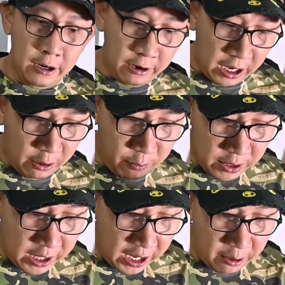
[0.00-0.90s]
right? And
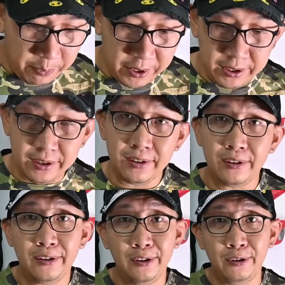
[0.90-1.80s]
when that happens,
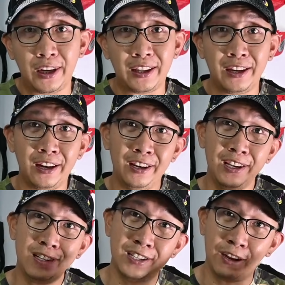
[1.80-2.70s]
you technically
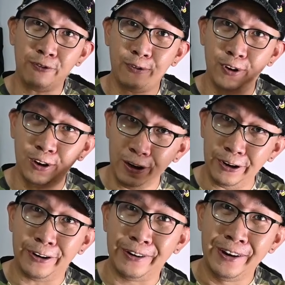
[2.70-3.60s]
save a
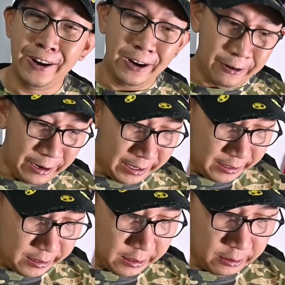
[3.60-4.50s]
lure, right?
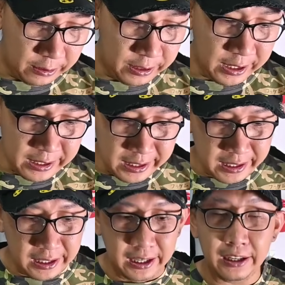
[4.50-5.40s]
So this
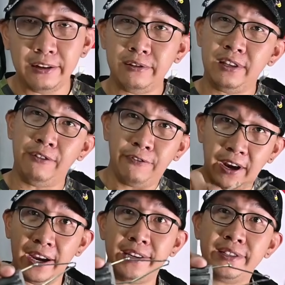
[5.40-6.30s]
is a little
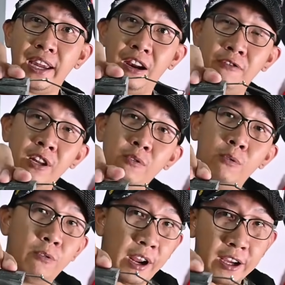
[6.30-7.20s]
device that I really
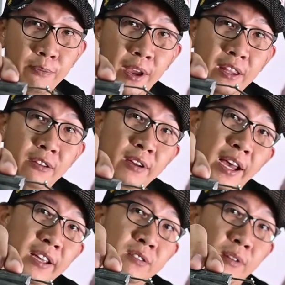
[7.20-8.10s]
would recommend you
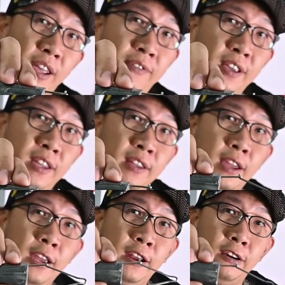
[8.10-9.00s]
guys to having it,
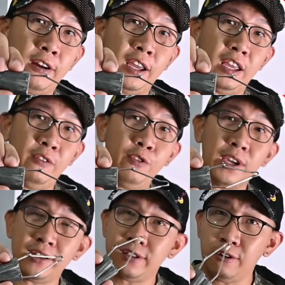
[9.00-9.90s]
right? If you
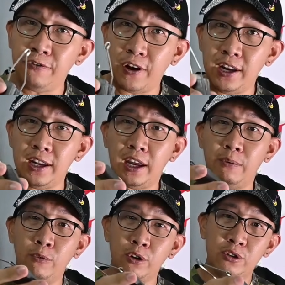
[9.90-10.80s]
can still find it,
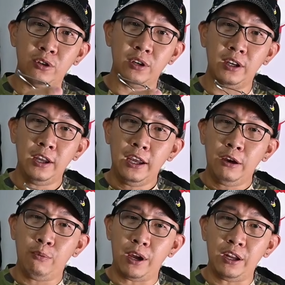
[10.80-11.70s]
I'm not sure
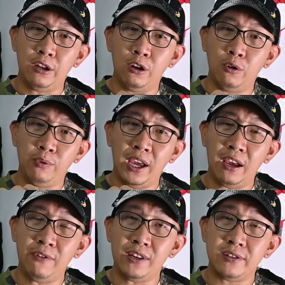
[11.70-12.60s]
whether or not we
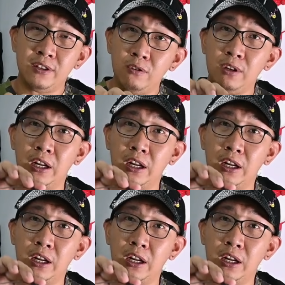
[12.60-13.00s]
have it still in